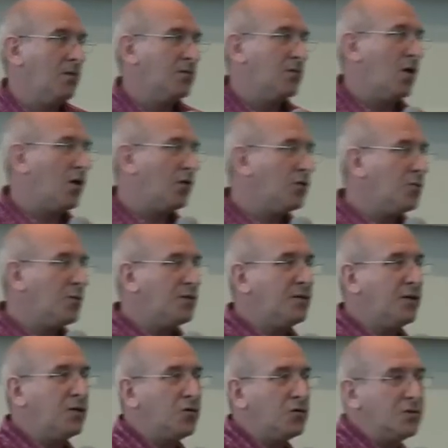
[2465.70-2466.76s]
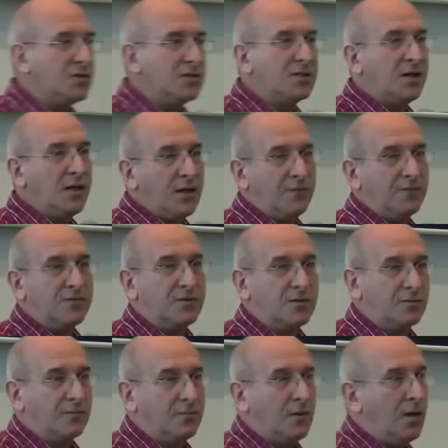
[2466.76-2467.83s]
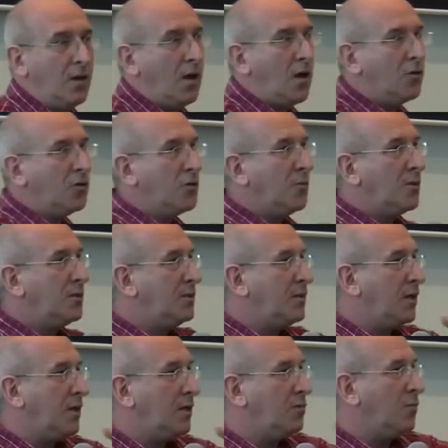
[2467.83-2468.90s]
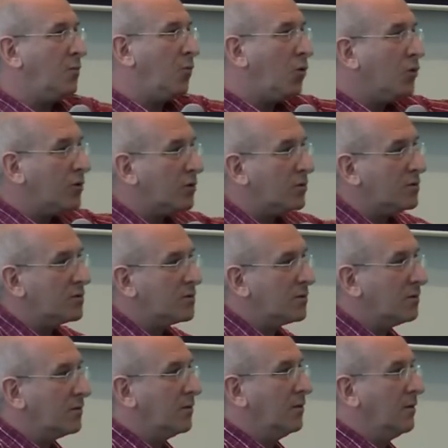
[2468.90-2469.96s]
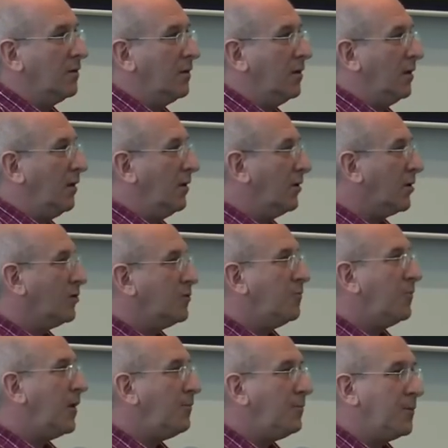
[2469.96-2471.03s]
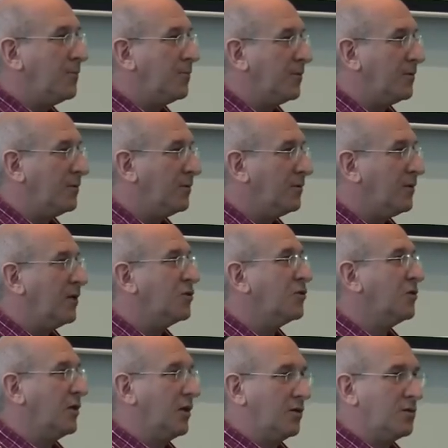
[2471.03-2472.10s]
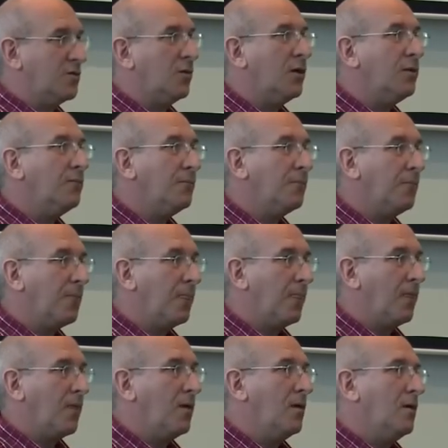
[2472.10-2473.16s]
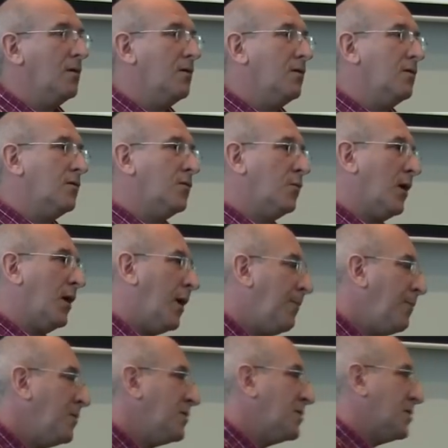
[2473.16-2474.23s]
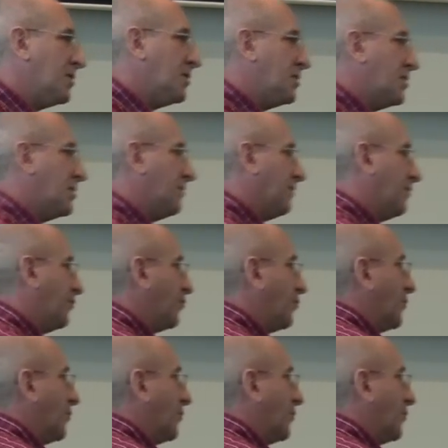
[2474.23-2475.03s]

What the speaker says: So how do you maintain all these slaves? How do you maintain the borders? You've got to pay people, legionaries, right? So what happens is